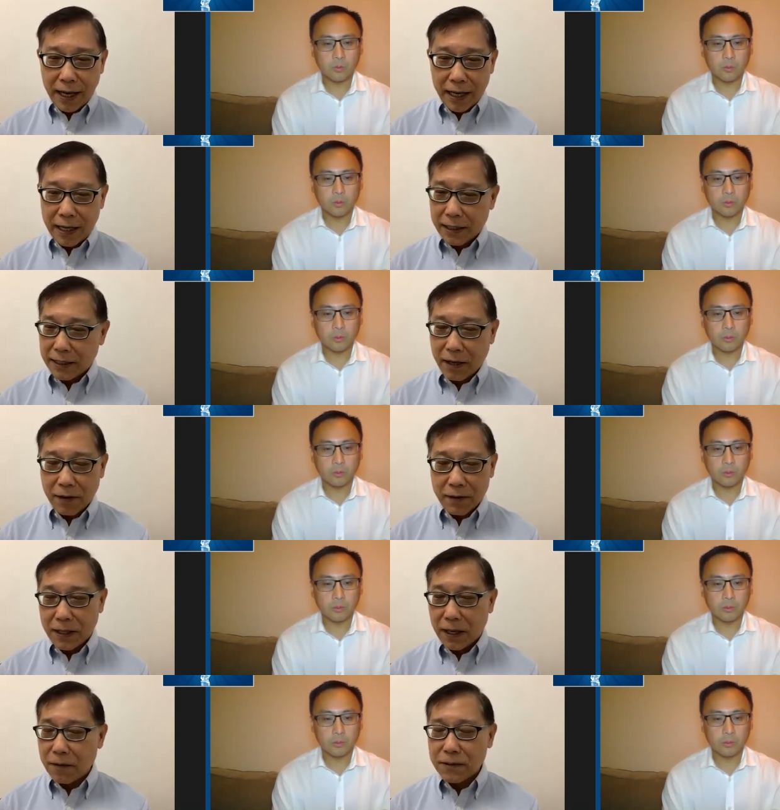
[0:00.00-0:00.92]
Speaker 1: I tell
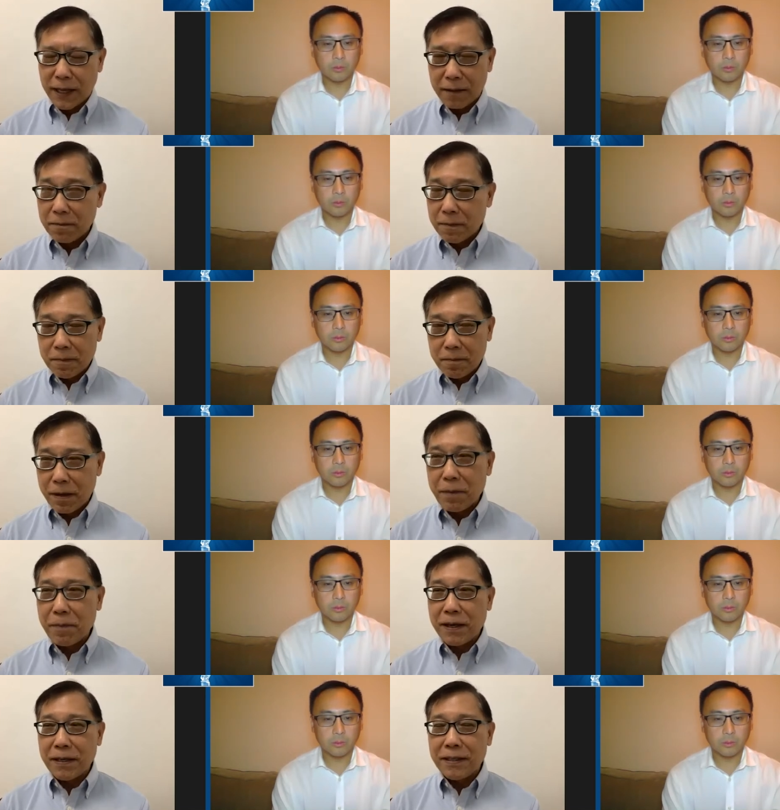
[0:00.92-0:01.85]
ourselves that
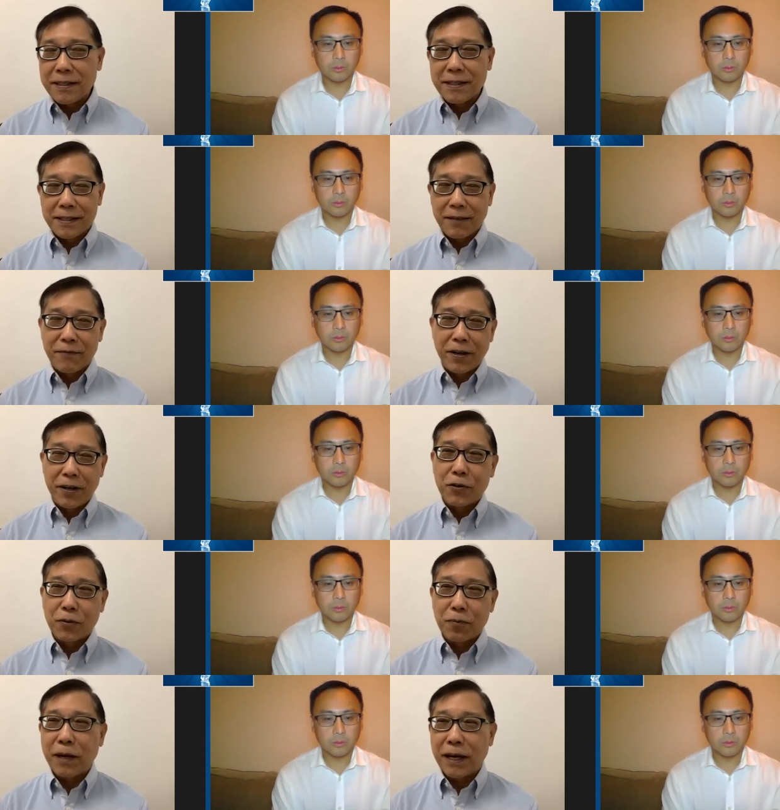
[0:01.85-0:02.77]
maybe this is a very
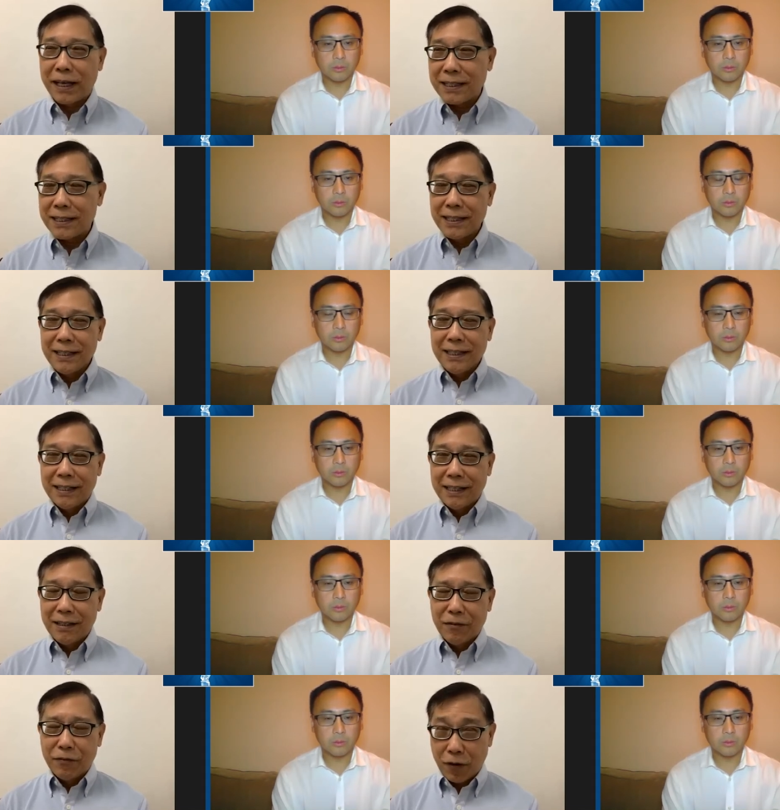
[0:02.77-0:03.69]
good place
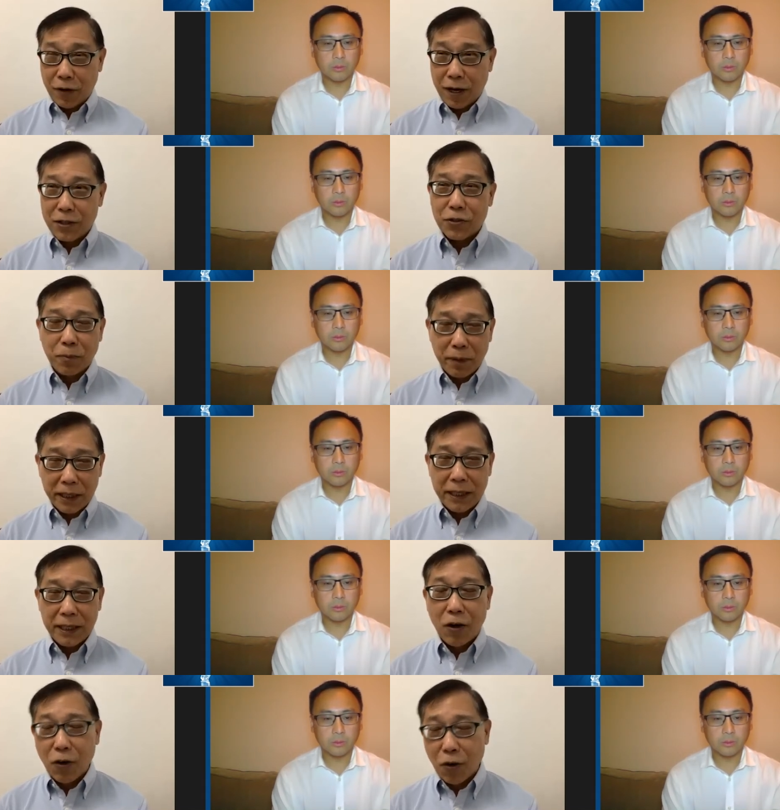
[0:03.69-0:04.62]
for us to make it
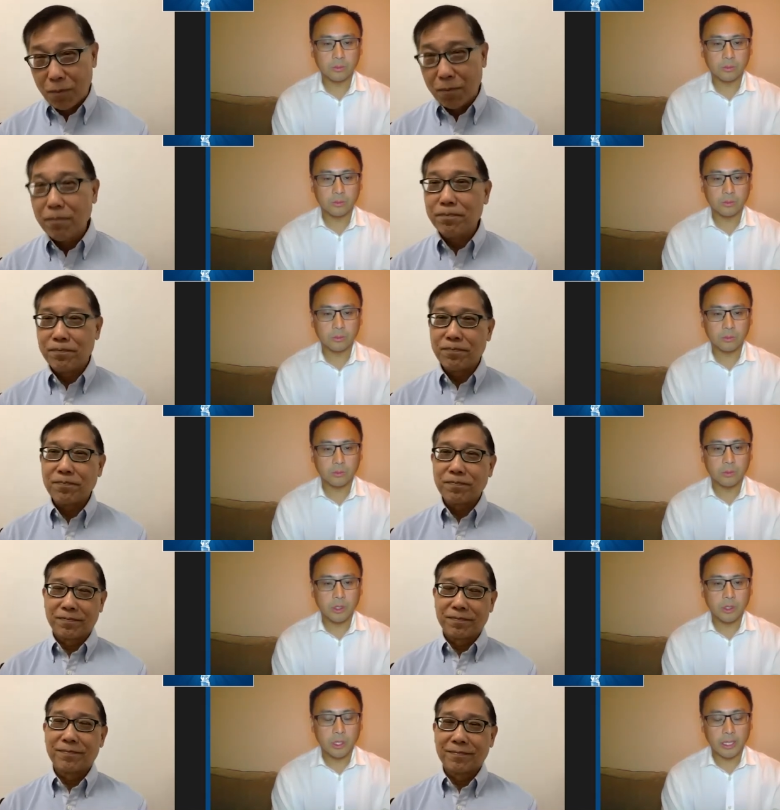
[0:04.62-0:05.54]
a home.
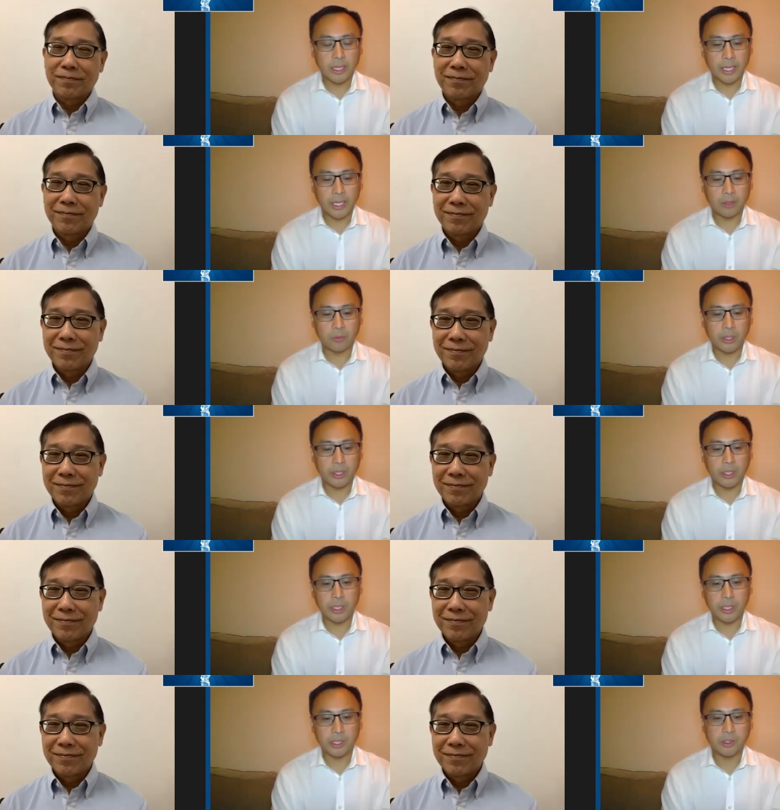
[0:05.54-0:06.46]
Speaker 2: Yeah, and
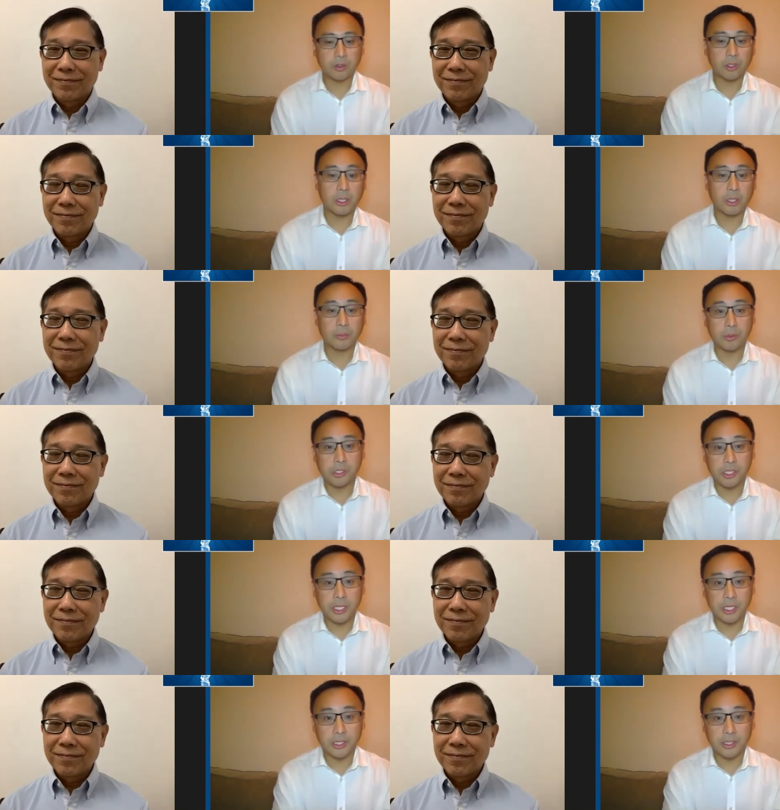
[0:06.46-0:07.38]
we certainly
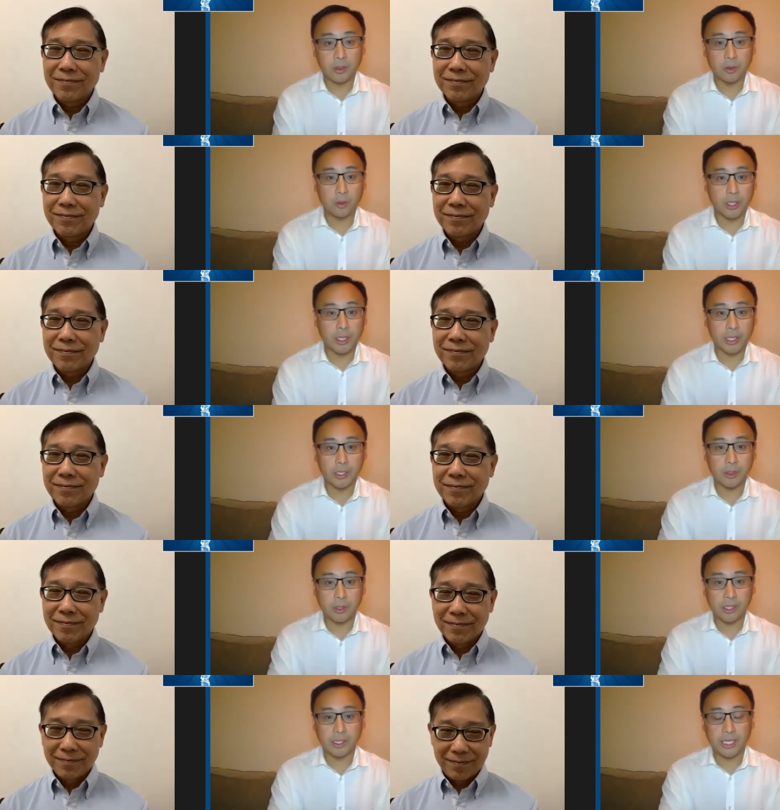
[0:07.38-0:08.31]
appreciate you
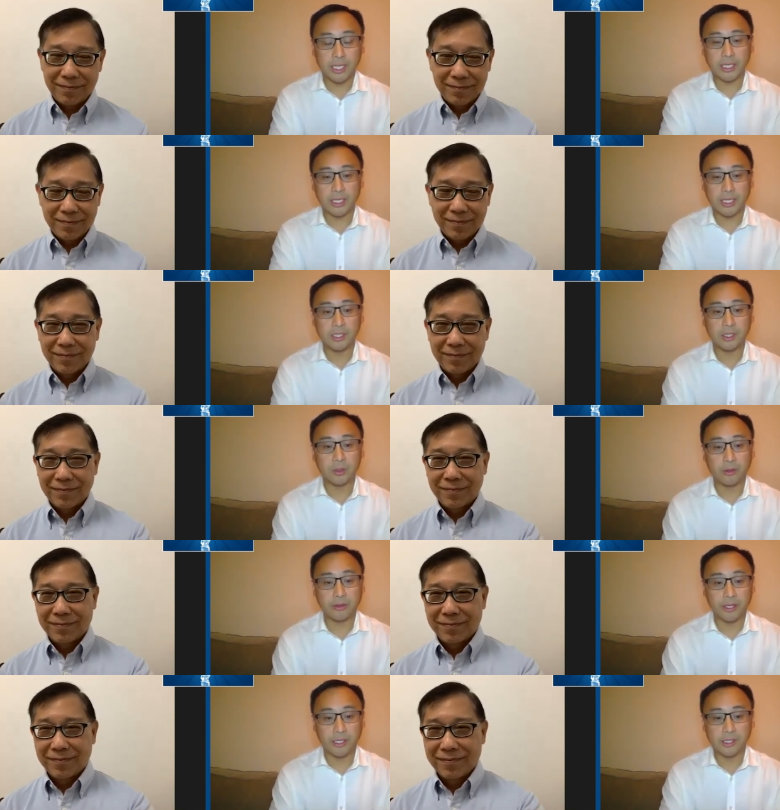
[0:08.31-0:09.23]
you getting listed
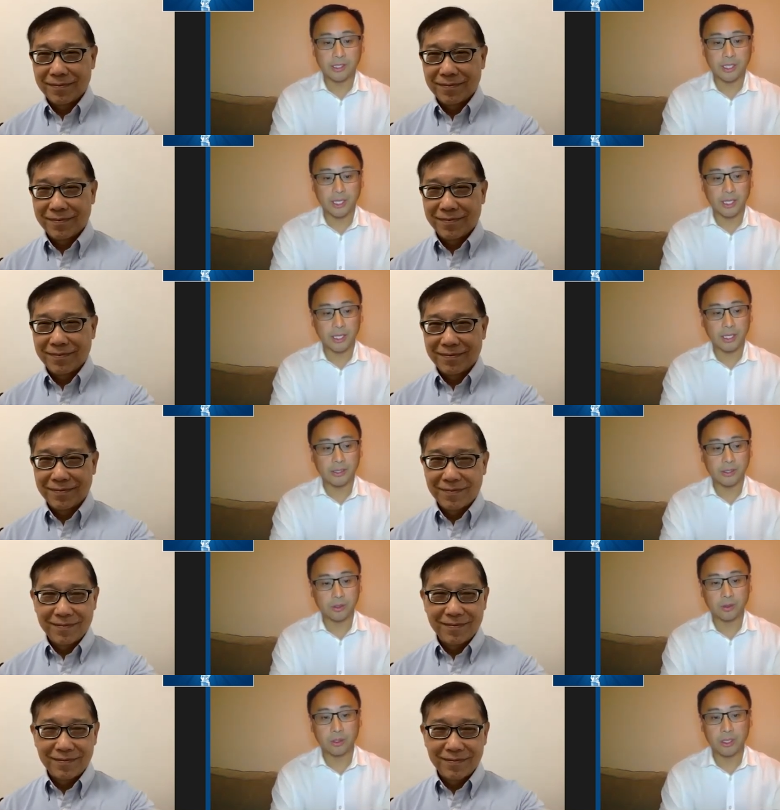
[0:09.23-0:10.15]
with us.
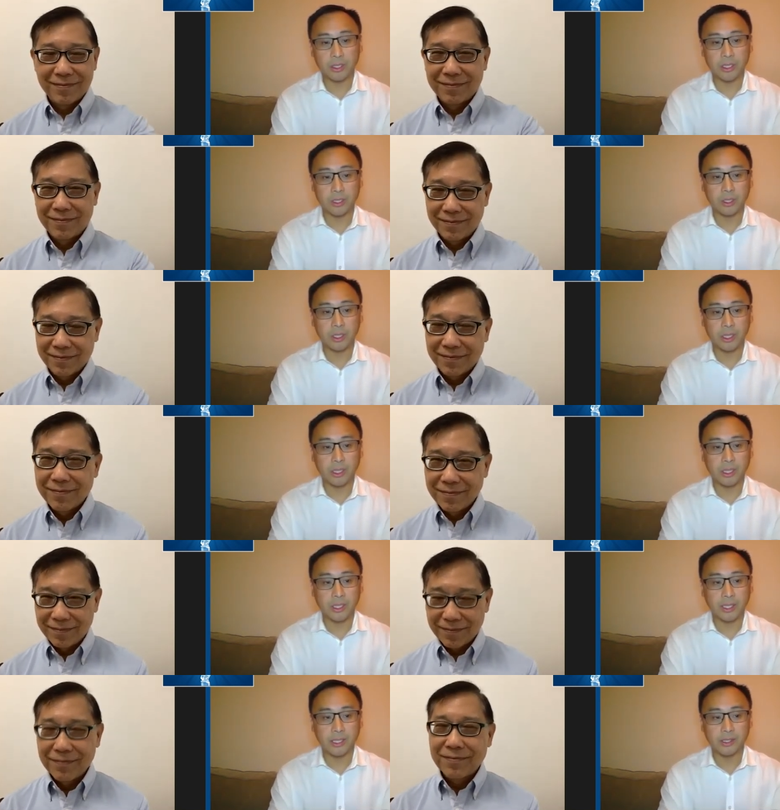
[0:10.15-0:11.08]
Certainly,
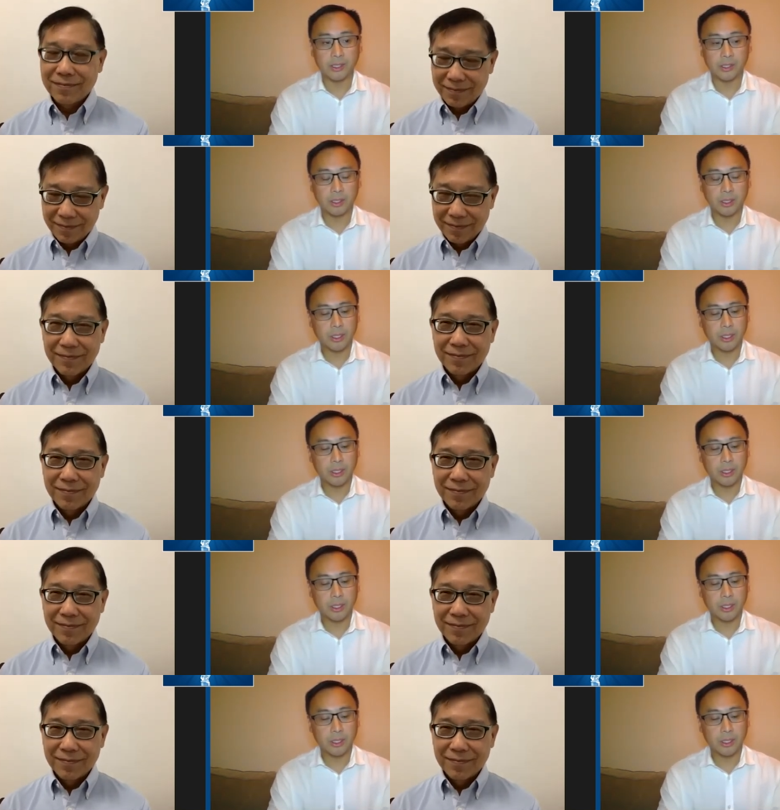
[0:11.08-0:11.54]
as